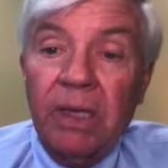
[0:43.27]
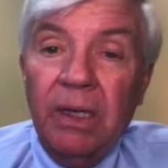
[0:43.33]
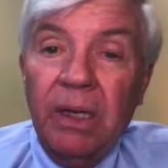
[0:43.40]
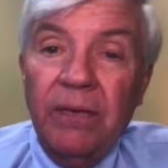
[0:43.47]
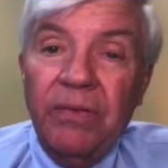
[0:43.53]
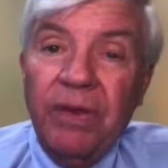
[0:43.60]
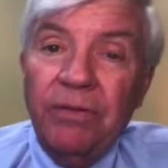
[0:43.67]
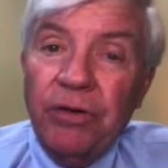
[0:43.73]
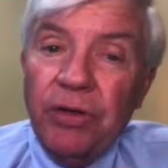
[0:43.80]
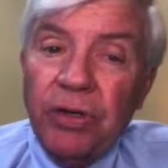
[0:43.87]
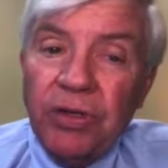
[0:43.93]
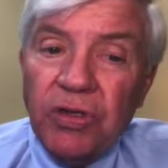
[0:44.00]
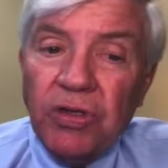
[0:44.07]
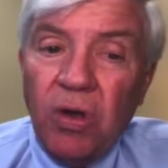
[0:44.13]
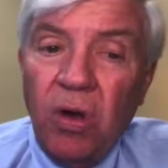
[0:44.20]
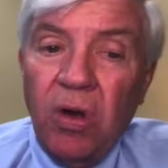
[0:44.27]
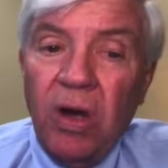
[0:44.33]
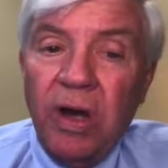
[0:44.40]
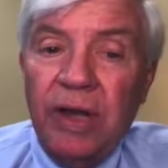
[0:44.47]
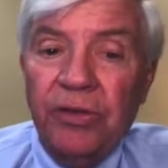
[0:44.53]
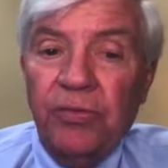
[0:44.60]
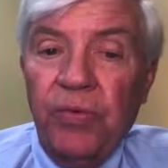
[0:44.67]
Have you ever heard a
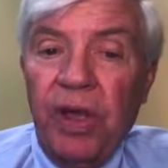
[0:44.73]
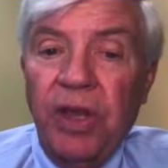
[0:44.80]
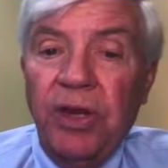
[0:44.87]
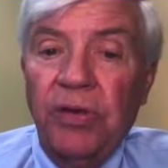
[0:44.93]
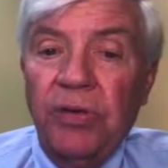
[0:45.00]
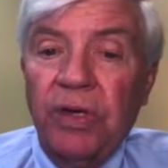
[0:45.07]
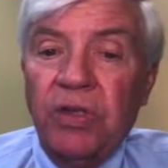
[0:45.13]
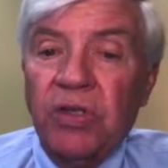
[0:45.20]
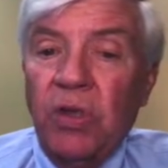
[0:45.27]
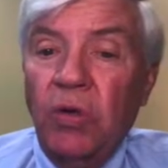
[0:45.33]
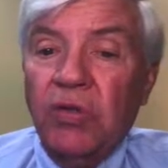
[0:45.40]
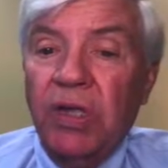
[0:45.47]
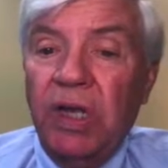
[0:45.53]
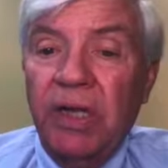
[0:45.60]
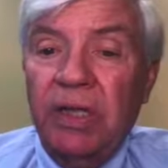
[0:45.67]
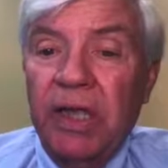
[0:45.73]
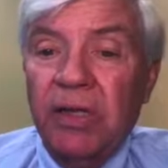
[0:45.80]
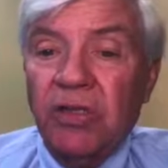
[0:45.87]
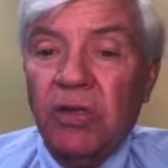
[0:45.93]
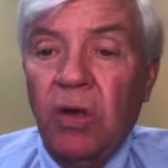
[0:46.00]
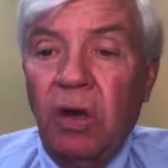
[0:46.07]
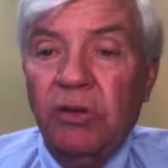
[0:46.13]
song on the radio and associated
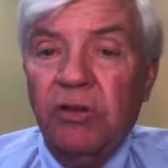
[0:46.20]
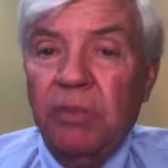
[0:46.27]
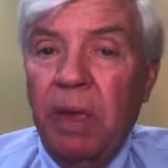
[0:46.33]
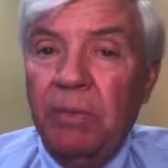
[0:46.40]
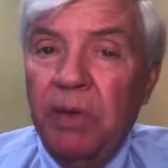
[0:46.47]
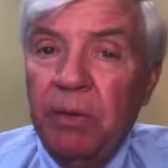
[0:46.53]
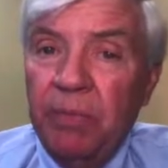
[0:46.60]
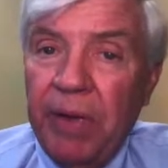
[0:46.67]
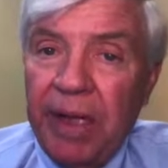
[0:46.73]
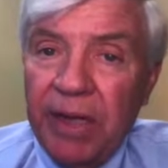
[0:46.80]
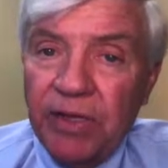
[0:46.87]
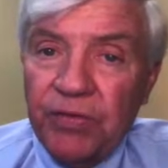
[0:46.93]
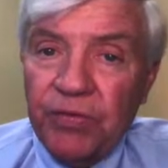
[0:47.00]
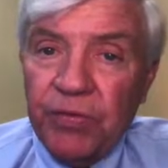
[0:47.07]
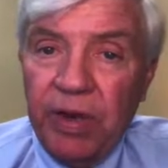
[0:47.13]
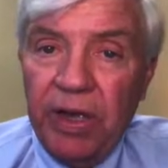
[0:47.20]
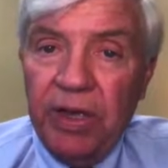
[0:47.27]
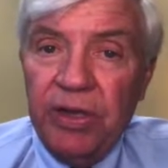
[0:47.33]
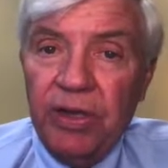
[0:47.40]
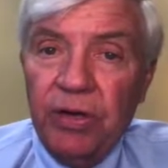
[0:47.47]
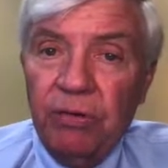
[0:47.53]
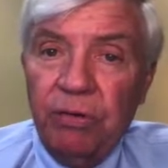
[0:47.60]
that song with maybe a past
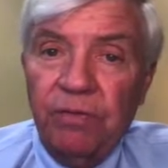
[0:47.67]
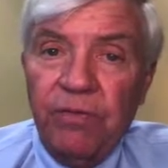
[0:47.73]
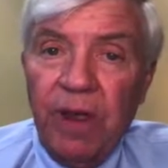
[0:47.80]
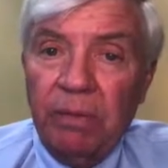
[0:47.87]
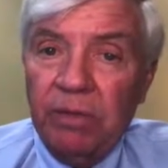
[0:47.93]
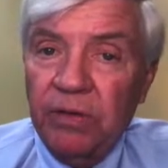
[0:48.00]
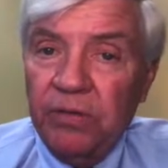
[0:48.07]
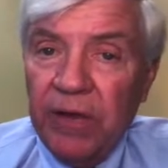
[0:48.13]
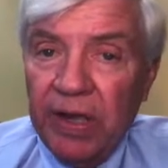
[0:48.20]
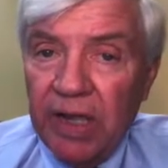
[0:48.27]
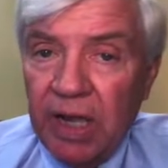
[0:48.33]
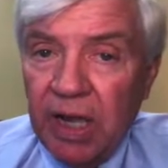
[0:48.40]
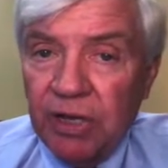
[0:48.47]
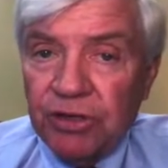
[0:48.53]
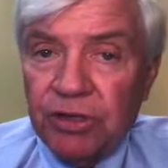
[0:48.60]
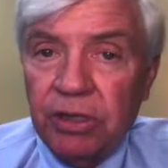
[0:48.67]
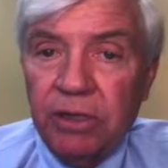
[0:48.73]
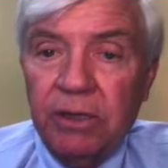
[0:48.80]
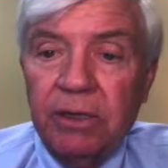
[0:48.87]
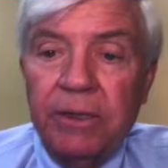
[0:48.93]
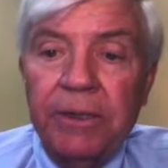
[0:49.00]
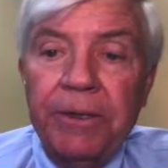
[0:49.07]
friend or a family vacation?
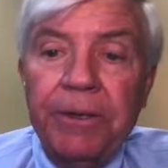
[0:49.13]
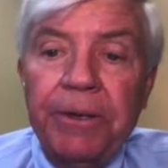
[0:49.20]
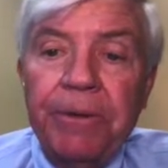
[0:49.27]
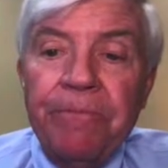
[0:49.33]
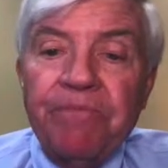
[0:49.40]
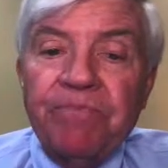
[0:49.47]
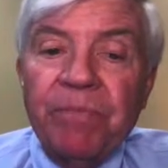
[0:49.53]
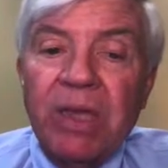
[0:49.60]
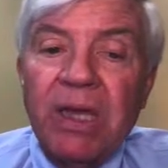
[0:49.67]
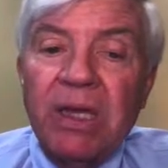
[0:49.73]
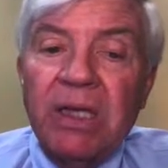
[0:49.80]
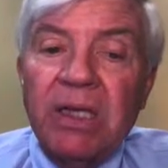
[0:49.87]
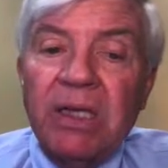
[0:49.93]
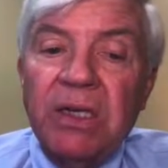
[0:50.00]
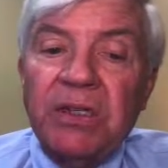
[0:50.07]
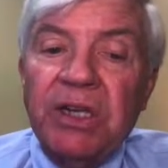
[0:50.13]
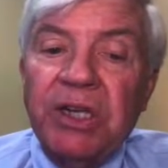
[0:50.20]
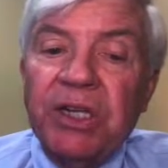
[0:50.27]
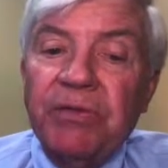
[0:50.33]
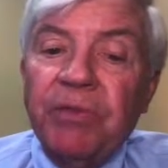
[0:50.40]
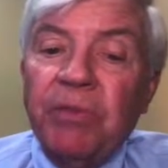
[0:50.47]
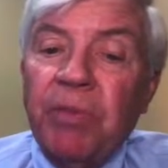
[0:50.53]
You see,
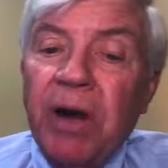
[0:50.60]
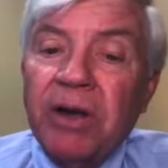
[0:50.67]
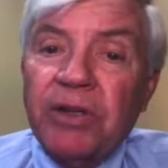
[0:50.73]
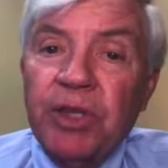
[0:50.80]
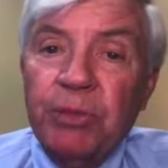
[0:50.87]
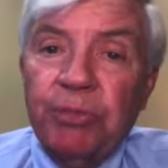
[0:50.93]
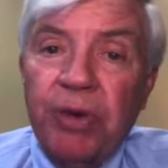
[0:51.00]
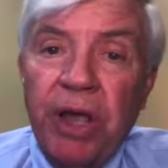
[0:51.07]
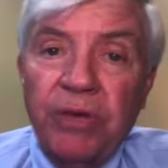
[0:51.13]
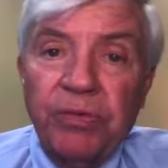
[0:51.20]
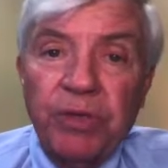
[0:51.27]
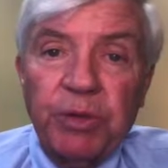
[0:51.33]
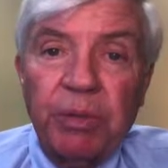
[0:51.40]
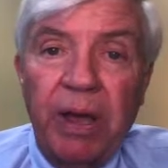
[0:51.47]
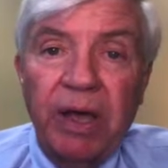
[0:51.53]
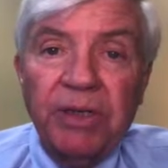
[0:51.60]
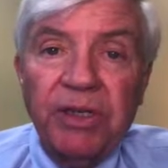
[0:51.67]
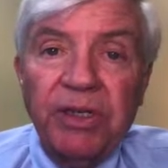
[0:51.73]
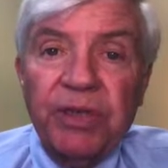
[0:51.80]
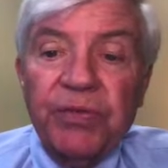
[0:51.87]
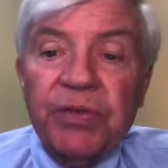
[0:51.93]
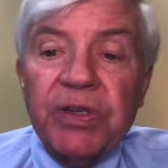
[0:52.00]
different parts of the brain respond to
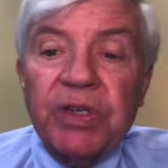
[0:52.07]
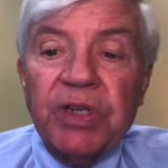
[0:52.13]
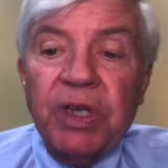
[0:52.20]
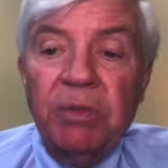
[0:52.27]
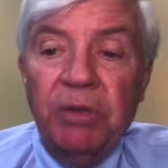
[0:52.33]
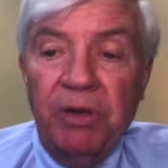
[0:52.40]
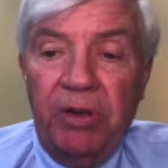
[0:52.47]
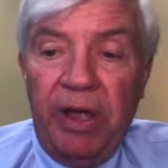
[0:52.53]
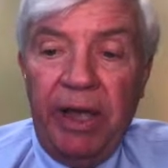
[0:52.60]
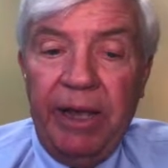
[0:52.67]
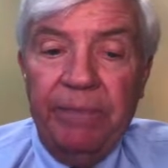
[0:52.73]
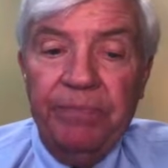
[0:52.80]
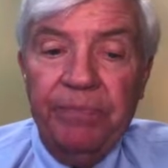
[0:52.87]
different stimuli.